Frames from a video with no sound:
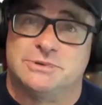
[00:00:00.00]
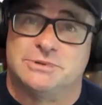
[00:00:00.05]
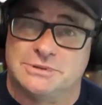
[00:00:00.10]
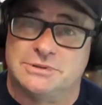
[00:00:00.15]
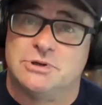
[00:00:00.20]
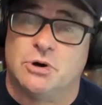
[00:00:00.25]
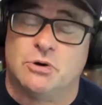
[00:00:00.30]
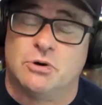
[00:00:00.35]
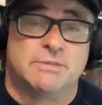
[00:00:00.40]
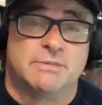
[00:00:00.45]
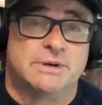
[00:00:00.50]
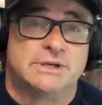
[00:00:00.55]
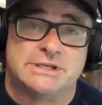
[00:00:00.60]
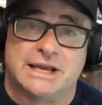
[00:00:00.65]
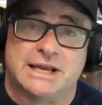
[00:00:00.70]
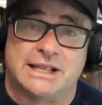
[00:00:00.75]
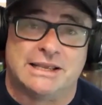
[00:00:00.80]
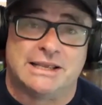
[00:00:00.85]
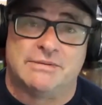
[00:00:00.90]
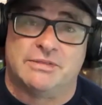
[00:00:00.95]
told him
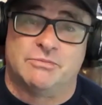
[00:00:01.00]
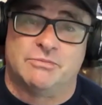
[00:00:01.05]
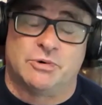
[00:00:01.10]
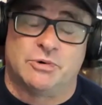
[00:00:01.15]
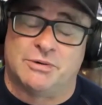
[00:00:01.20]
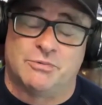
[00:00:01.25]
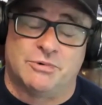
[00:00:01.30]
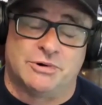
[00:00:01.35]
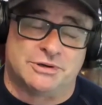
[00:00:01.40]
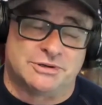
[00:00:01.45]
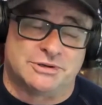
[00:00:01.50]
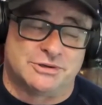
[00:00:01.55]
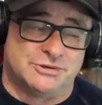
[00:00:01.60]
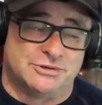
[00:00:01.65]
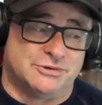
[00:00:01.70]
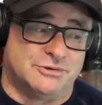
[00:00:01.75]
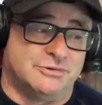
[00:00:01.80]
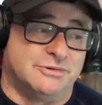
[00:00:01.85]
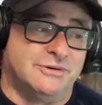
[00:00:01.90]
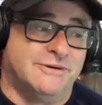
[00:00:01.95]
exactly what I wanted to
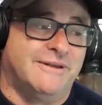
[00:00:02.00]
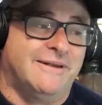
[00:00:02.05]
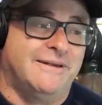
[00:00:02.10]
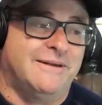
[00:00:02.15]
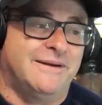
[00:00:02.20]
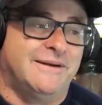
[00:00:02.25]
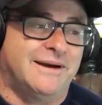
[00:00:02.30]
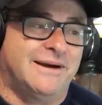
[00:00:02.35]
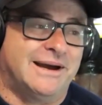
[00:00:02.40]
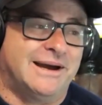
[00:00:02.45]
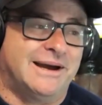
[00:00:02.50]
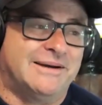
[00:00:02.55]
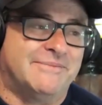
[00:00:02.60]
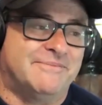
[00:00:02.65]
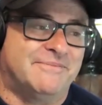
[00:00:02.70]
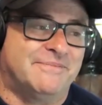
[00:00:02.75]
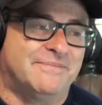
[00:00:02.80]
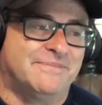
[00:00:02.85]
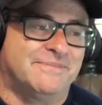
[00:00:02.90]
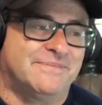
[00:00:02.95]
do,
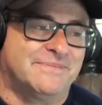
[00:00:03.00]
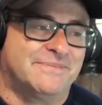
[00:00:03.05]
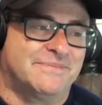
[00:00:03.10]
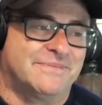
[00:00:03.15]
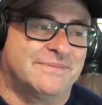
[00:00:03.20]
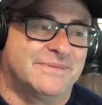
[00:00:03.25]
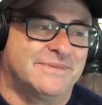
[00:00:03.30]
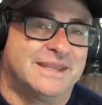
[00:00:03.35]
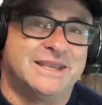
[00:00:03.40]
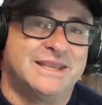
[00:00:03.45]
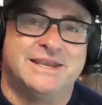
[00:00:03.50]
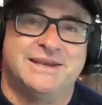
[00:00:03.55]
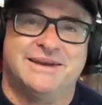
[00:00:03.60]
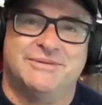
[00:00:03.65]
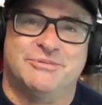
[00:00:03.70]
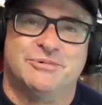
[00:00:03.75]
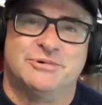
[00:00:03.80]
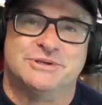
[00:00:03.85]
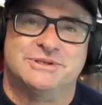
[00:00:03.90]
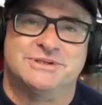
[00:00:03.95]
he
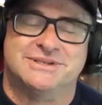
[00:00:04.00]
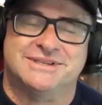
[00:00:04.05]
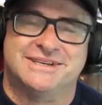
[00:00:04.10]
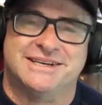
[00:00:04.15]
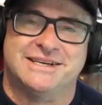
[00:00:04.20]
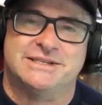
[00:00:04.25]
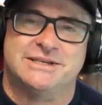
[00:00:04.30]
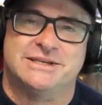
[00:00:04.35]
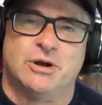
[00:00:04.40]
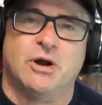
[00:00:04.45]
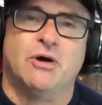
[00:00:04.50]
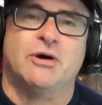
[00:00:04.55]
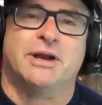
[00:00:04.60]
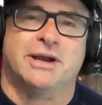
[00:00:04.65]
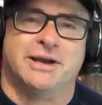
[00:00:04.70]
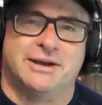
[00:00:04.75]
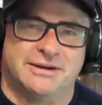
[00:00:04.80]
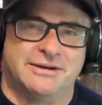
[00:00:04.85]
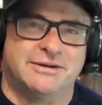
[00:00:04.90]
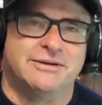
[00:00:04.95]
said, "Oh,
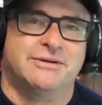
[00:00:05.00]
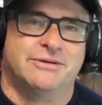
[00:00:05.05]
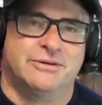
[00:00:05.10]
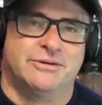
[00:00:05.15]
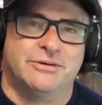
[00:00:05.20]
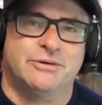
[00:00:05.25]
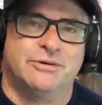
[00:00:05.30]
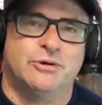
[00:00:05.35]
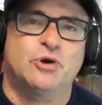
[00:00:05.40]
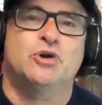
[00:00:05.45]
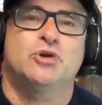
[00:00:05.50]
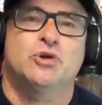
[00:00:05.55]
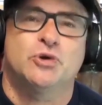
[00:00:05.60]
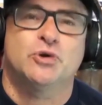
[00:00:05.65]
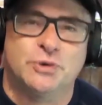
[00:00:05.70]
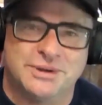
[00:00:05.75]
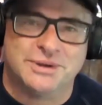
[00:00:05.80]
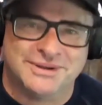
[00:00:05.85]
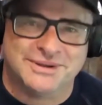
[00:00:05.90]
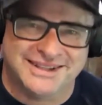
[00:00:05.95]
okay, you can
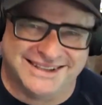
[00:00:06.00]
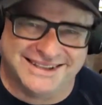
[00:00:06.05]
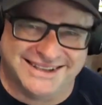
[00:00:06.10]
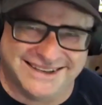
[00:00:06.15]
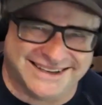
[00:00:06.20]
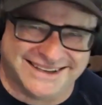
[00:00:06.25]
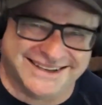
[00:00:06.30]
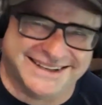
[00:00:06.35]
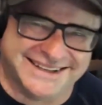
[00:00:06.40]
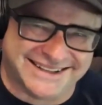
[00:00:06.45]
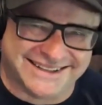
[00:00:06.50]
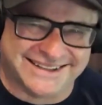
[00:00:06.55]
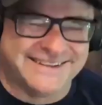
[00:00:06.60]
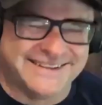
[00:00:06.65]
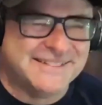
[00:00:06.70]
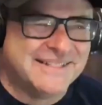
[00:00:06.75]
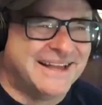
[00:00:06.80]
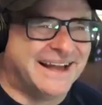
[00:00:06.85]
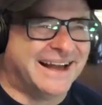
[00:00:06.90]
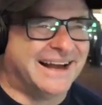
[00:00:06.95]
do it."
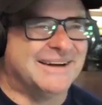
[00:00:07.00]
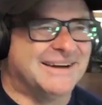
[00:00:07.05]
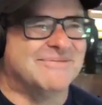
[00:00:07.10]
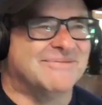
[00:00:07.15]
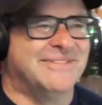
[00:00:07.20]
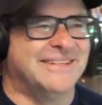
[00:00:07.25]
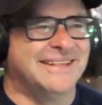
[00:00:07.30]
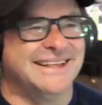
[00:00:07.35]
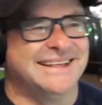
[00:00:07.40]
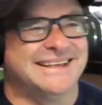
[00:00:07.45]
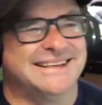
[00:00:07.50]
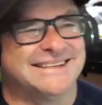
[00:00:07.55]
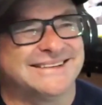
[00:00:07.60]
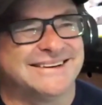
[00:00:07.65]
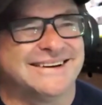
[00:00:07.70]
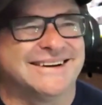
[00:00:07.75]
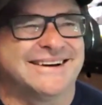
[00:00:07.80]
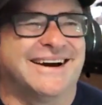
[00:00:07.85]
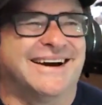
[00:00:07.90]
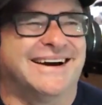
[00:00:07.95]
I
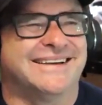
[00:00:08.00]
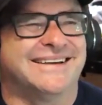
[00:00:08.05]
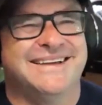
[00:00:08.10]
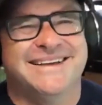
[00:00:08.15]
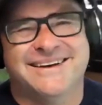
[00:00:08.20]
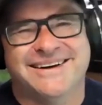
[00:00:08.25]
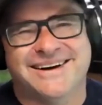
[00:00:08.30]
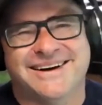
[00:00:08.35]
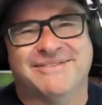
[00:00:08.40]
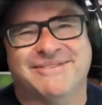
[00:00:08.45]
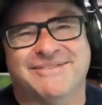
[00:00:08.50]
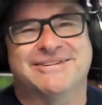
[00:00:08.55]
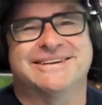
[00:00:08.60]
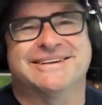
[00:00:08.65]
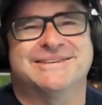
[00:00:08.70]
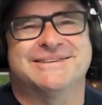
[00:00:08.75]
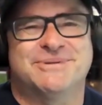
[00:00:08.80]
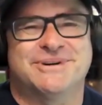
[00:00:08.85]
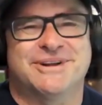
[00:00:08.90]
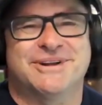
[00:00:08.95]
wanted
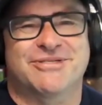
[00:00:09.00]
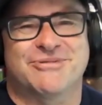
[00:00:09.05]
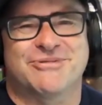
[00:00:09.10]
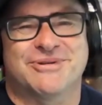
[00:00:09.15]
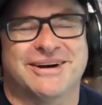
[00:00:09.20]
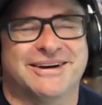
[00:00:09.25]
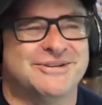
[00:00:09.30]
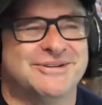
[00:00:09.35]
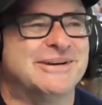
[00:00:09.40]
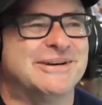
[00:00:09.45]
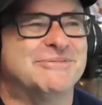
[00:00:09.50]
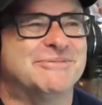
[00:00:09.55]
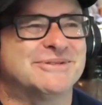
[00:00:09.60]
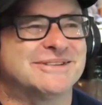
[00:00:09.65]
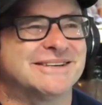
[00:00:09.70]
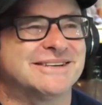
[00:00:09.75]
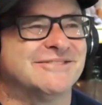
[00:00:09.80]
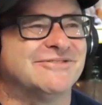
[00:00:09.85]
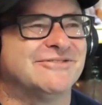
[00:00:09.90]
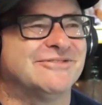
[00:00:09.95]
to put it through. I knew he was
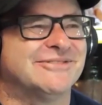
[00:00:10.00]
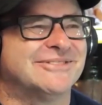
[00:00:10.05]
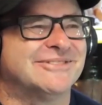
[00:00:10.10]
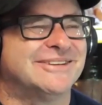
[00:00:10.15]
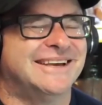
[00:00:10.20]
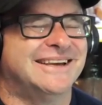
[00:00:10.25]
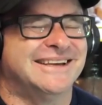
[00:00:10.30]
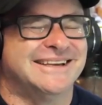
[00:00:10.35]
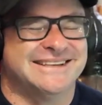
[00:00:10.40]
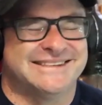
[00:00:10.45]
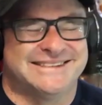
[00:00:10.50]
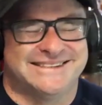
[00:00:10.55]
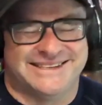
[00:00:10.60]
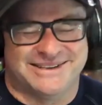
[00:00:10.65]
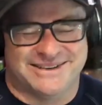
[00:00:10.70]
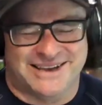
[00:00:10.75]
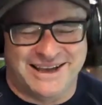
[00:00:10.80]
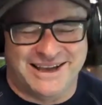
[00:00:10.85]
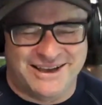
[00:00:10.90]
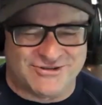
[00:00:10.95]
going to
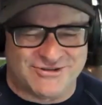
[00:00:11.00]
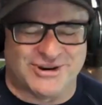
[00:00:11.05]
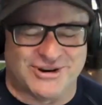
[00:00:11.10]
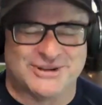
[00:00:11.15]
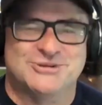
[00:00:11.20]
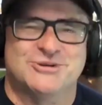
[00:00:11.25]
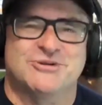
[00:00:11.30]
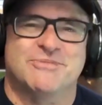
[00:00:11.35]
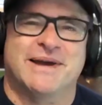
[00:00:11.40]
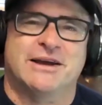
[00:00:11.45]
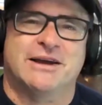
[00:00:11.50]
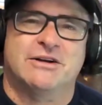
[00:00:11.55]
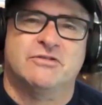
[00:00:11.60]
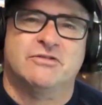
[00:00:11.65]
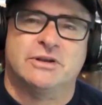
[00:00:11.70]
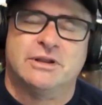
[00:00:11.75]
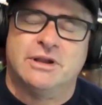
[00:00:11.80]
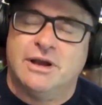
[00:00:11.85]
try and talk me out of it.